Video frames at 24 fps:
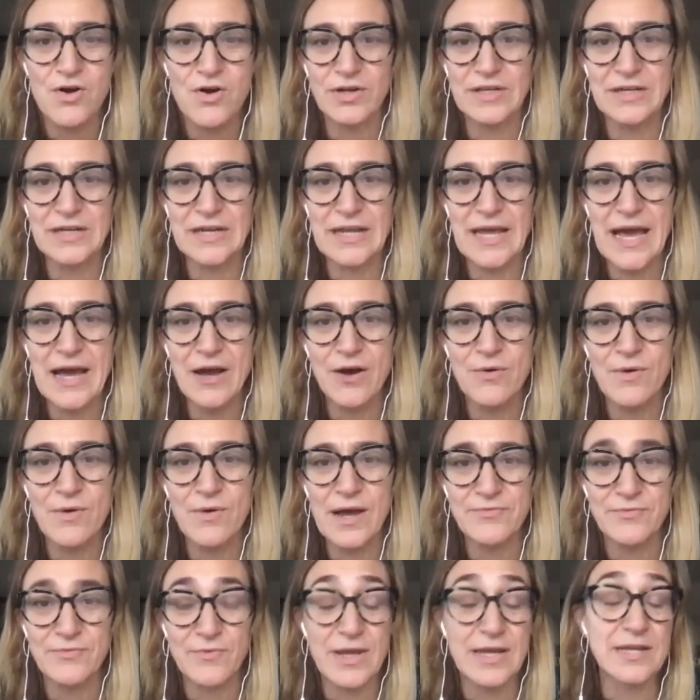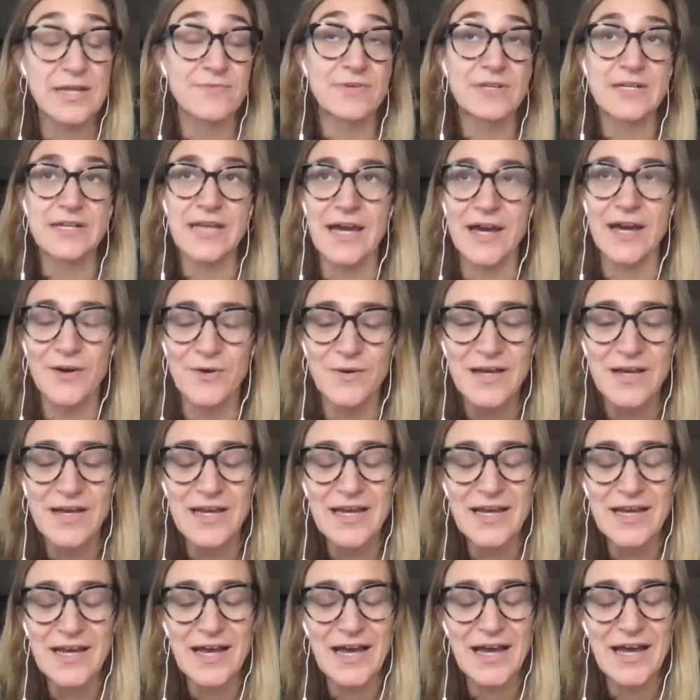and how I've read even how
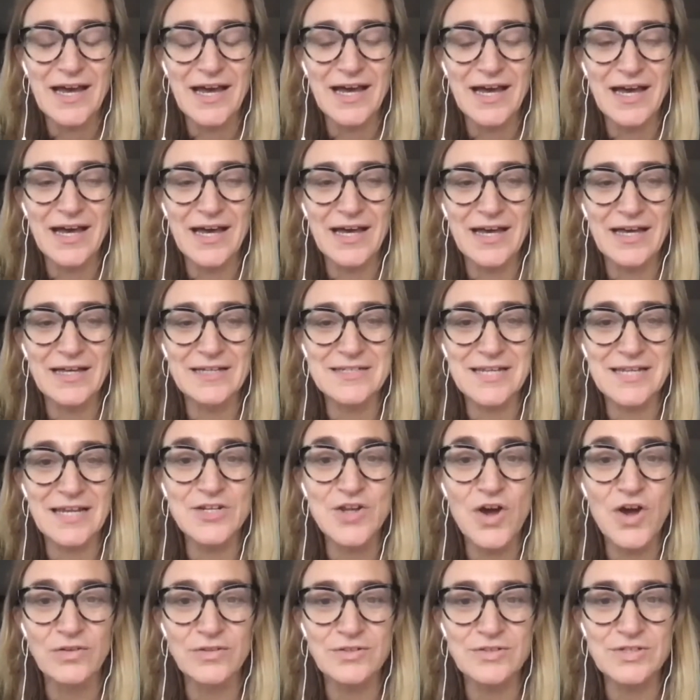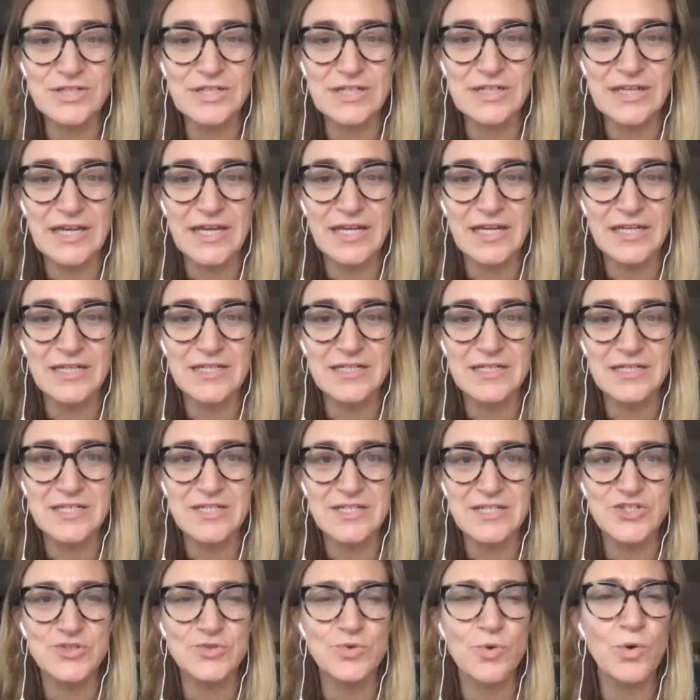technology can
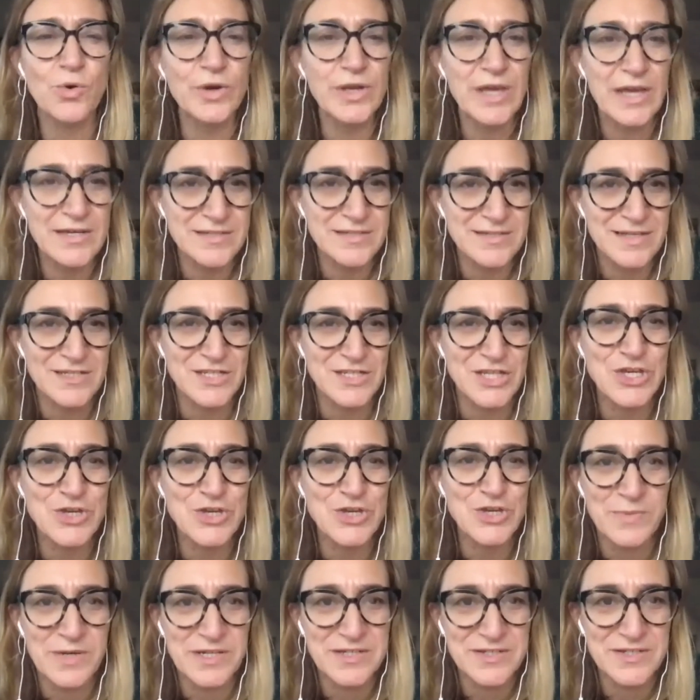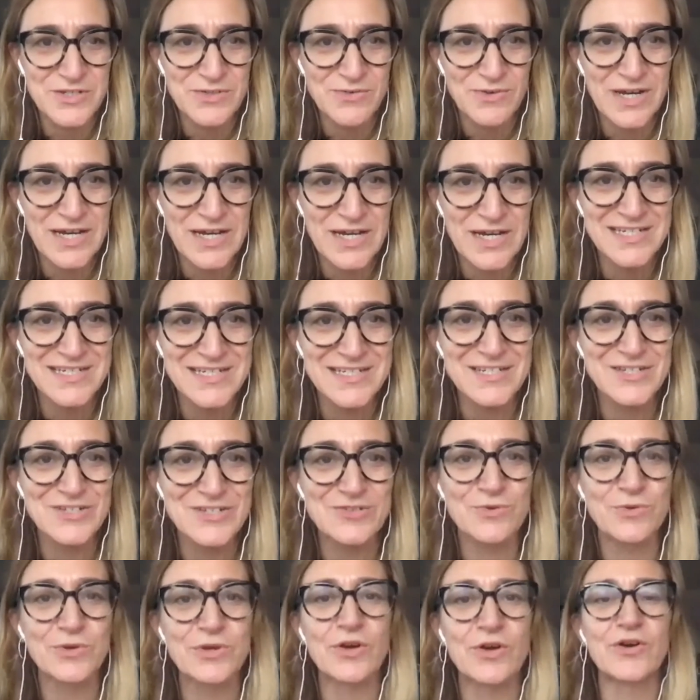destroy us as humans, right? And
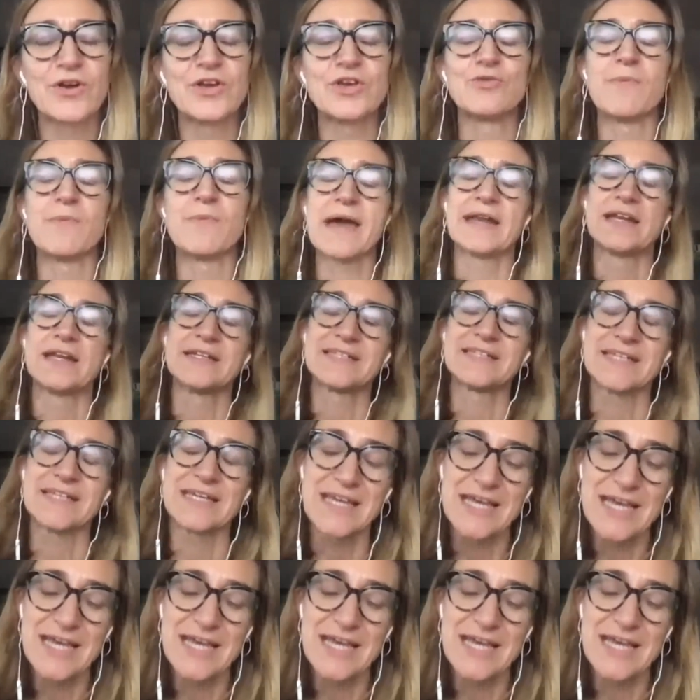destroy our humanity.